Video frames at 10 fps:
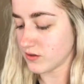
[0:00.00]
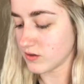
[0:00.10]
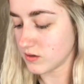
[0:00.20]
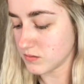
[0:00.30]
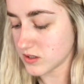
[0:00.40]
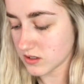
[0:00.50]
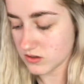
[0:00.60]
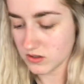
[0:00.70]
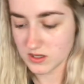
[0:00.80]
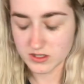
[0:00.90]
So I'm just
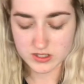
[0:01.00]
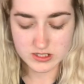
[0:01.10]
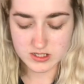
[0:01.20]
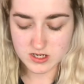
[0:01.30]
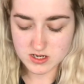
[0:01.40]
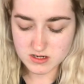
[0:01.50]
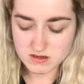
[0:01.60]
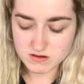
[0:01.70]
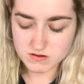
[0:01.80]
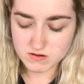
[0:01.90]
going to do that just
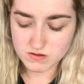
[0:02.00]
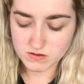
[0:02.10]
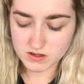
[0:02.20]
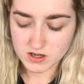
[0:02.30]
now.